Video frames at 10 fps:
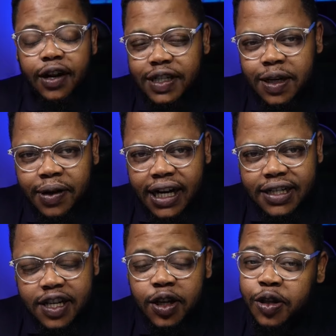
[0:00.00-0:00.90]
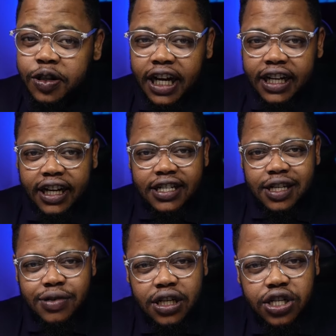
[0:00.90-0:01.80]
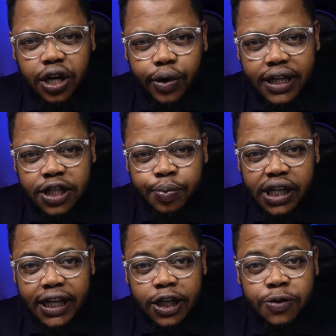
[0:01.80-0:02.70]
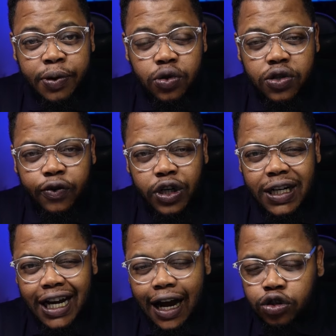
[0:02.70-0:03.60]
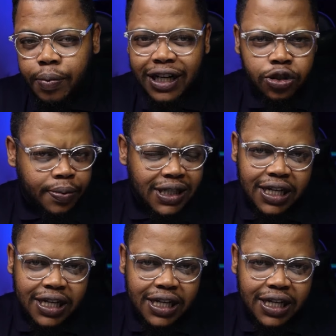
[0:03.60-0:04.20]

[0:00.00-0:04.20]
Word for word: what's up guys, today SMC Jawa is being exposed for an account management